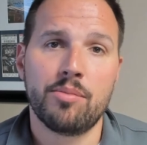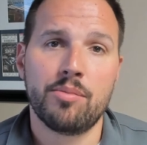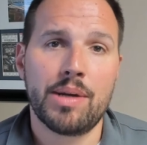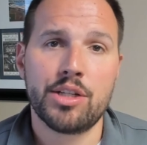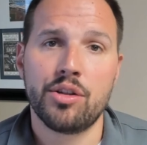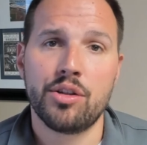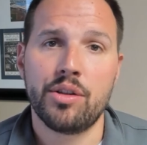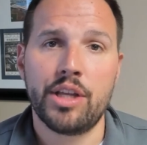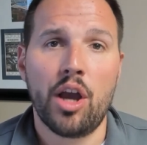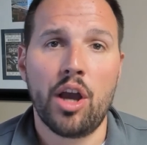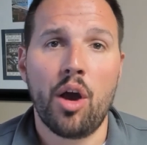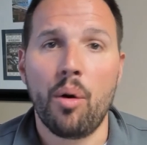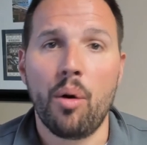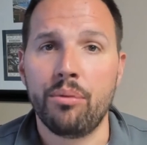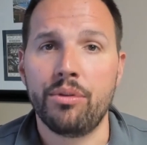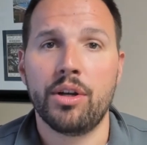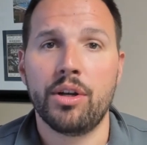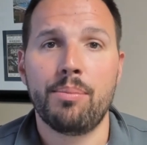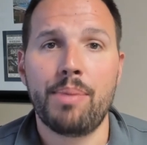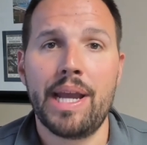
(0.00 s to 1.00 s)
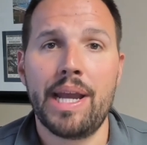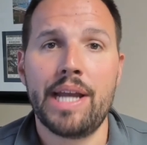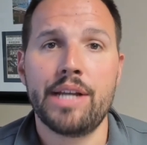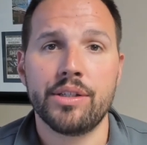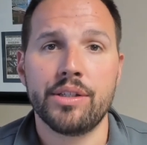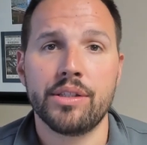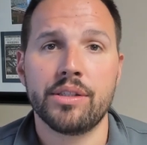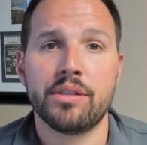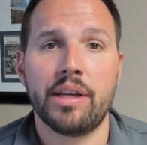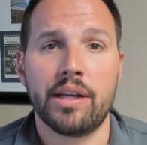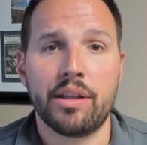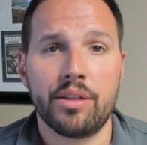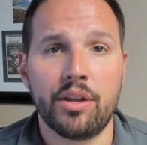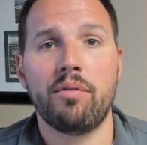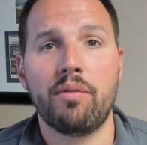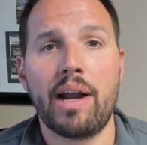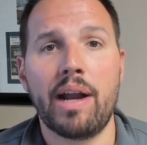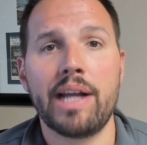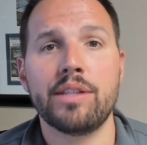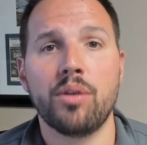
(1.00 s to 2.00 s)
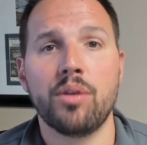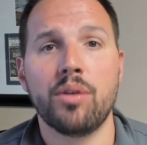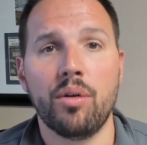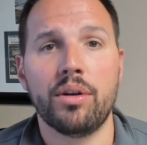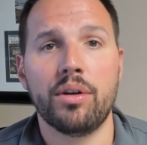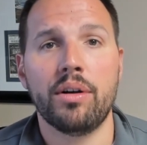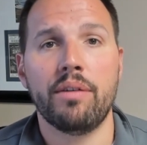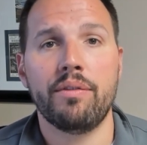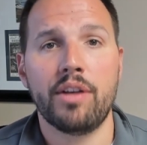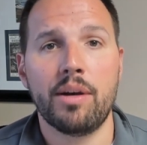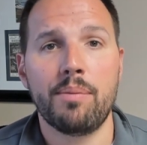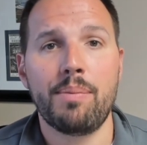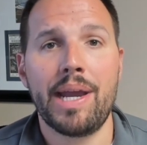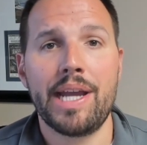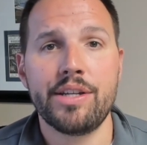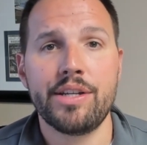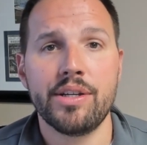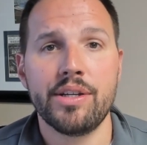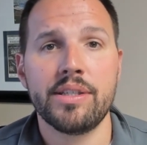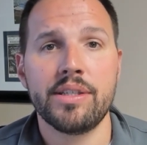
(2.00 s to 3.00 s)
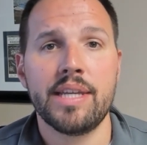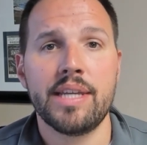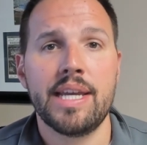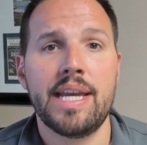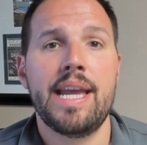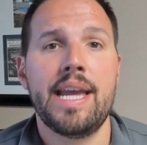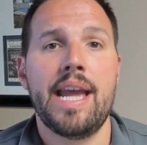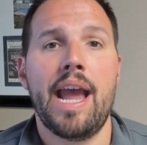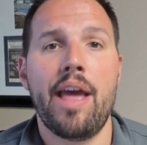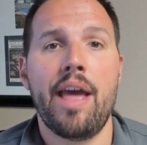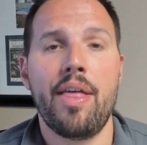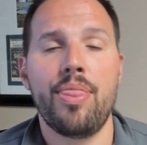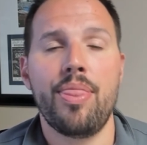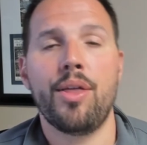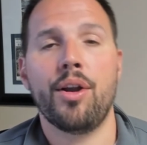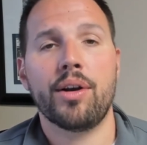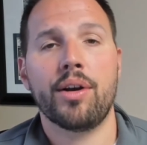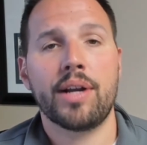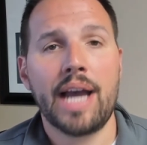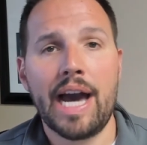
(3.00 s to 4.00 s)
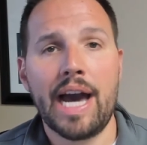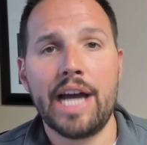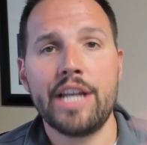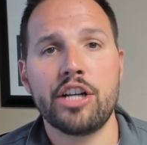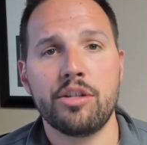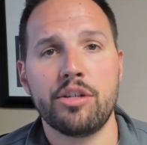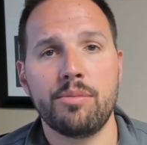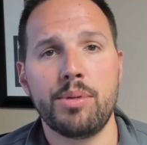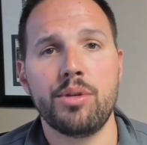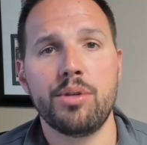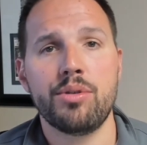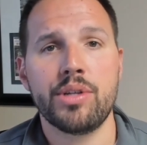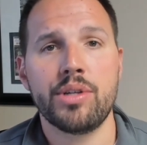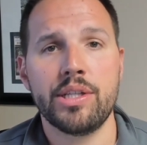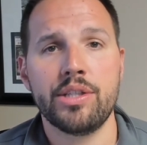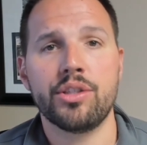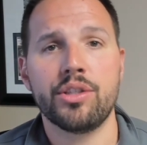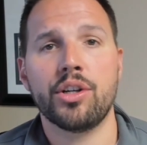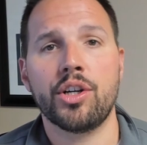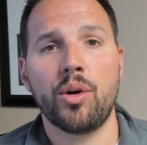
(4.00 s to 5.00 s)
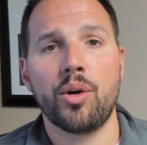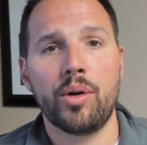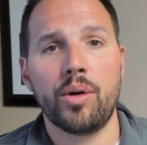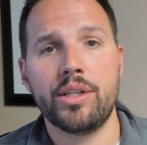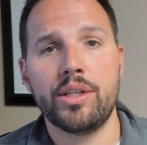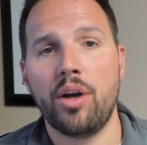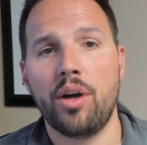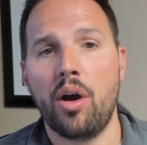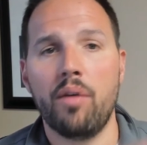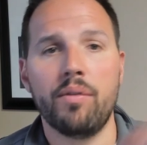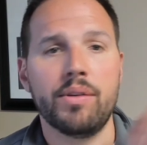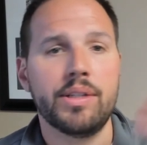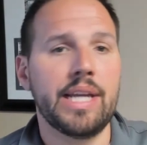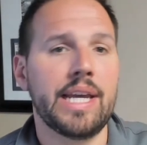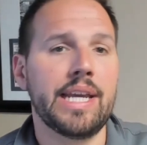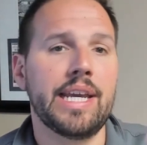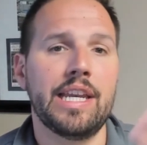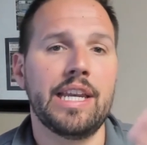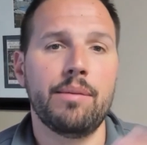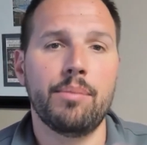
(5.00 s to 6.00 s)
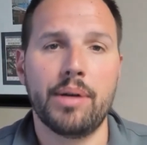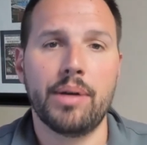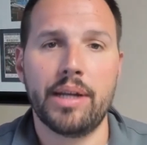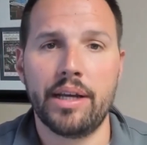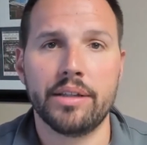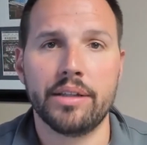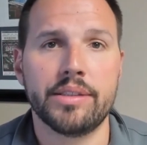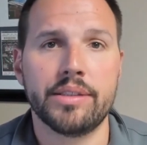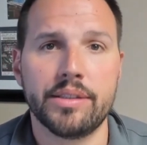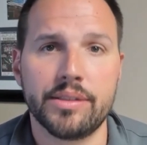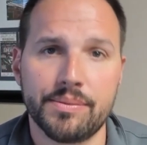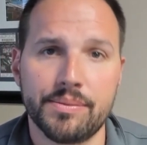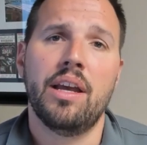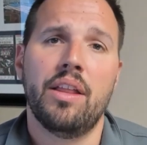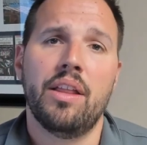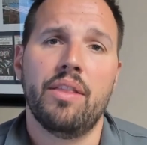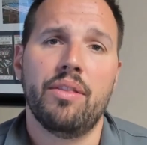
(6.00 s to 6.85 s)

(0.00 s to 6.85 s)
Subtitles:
make sure they own their pages, like the rights holder of their pages, and their contributions are going to overtake anybody else's.